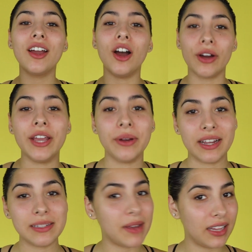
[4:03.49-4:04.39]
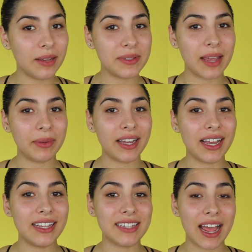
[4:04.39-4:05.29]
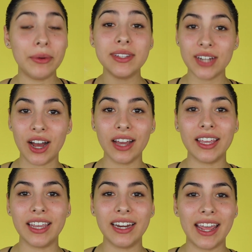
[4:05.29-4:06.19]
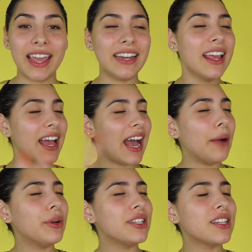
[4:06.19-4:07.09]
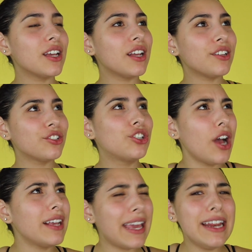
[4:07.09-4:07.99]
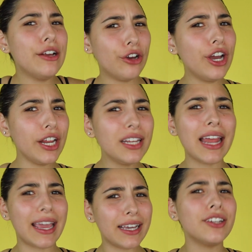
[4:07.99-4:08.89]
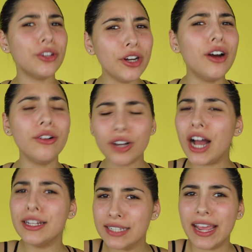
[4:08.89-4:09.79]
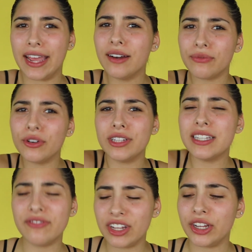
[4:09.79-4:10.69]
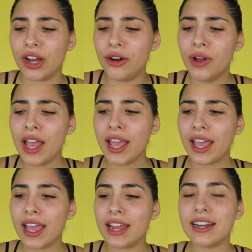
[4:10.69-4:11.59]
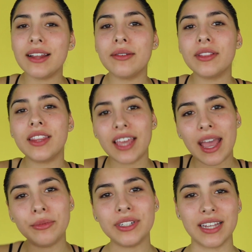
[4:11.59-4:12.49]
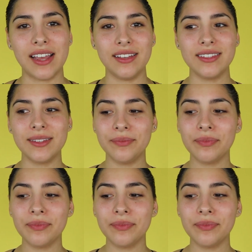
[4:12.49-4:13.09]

Okay, you guys, I'm hella upset because I was talking and I was getting good, like, you know, content for this video, and the camera dies.